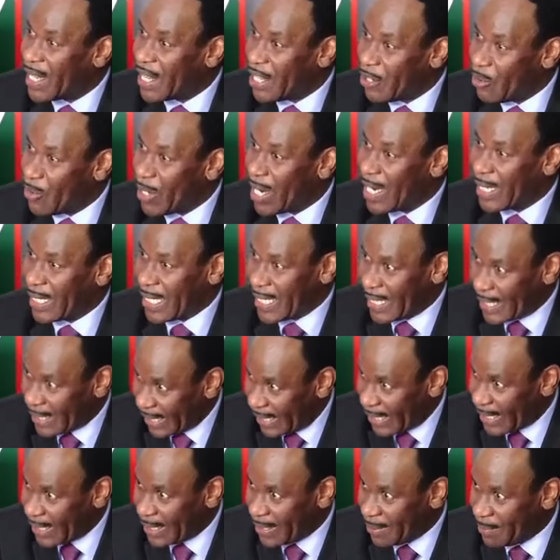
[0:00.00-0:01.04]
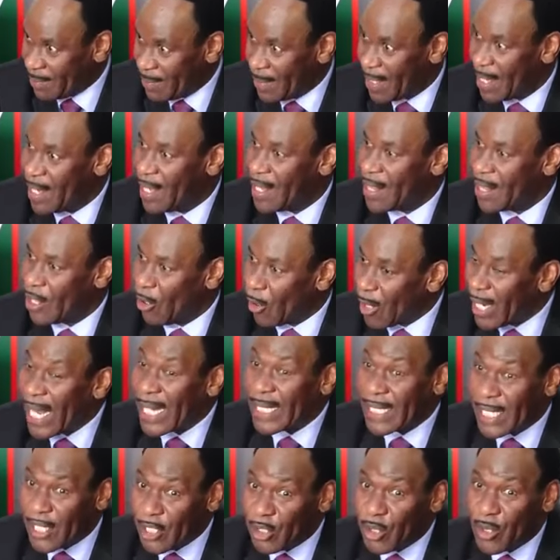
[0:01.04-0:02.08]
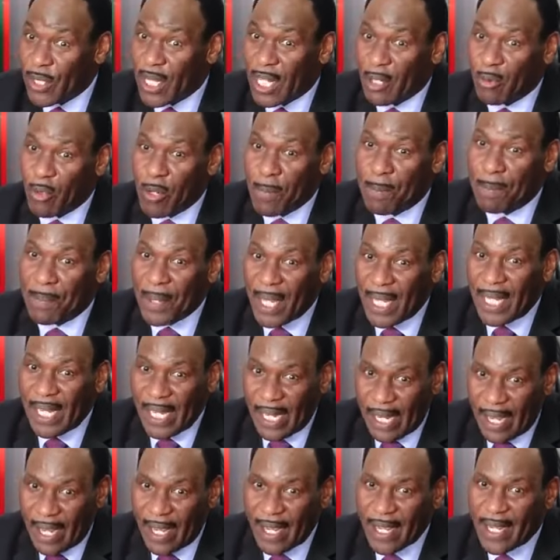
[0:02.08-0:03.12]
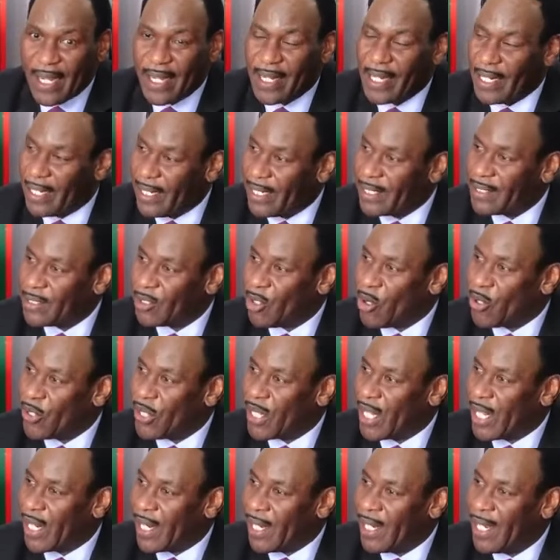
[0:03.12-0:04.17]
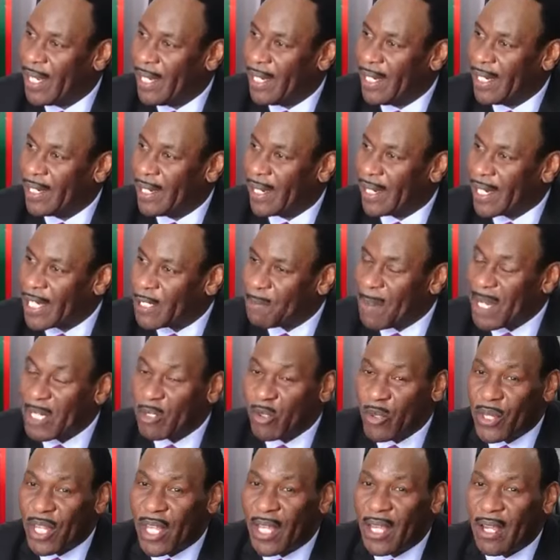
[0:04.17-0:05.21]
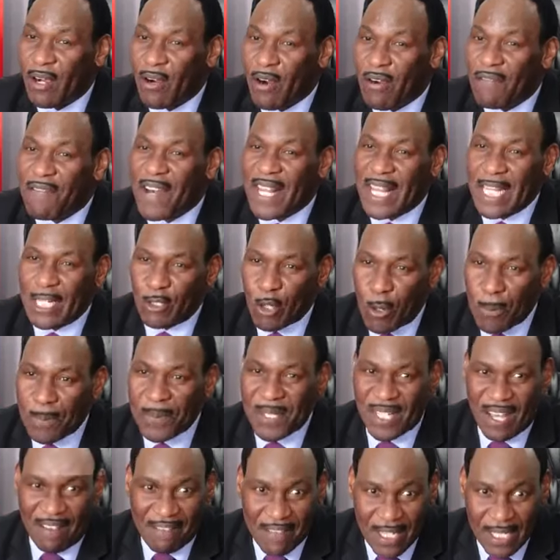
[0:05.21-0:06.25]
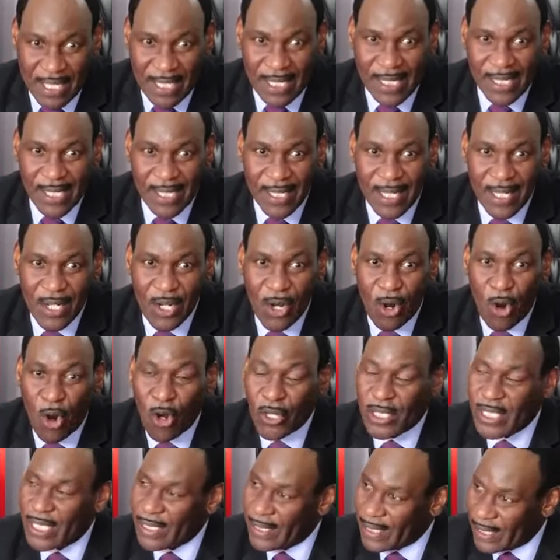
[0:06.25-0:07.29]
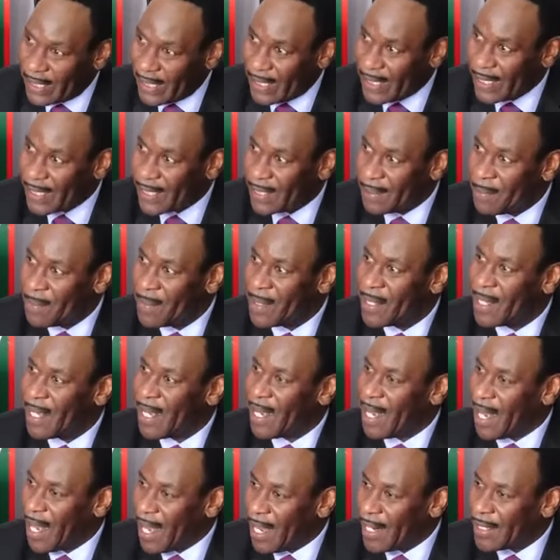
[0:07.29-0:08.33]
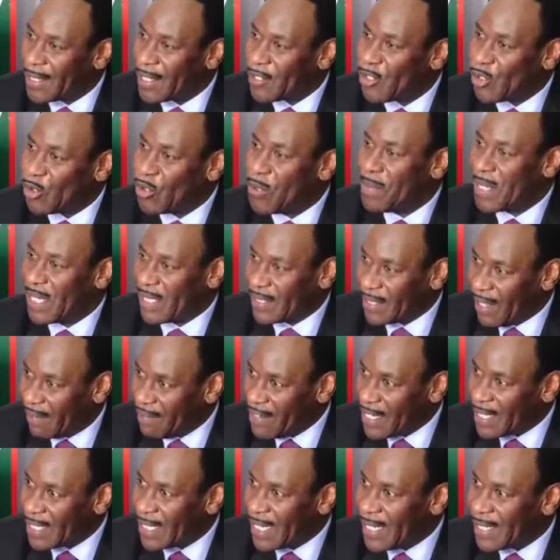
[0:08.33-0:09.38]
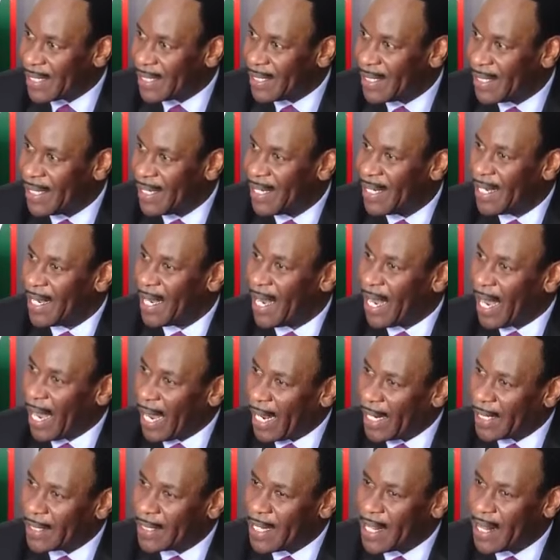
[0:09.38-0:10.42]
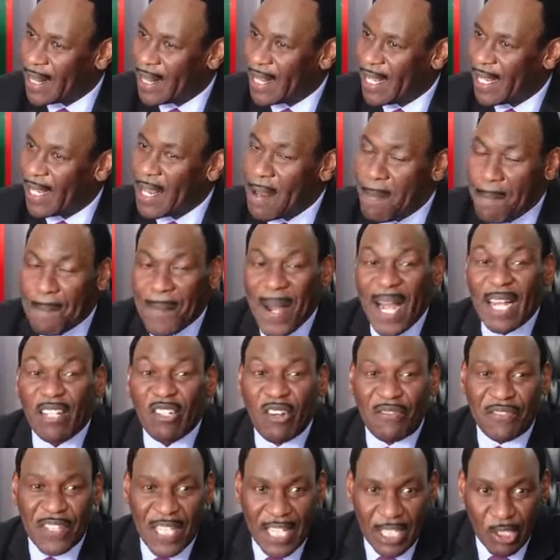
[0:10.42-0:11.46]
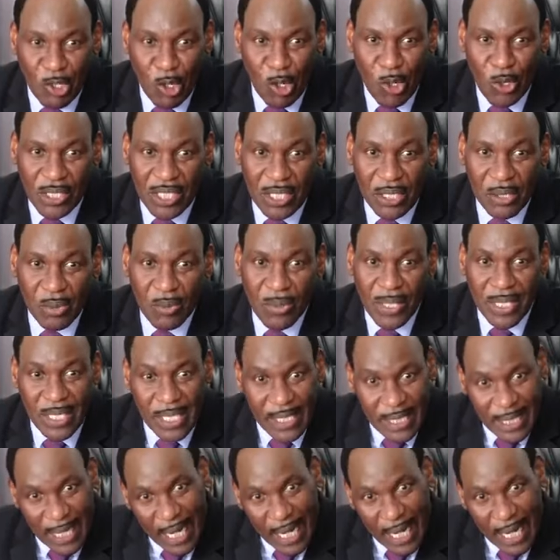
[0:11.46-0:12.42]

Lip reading: in the United States. The only attention that we pay here is in respect to the over-the-top services, OTTs, and streaming services, and the impact of technology, which is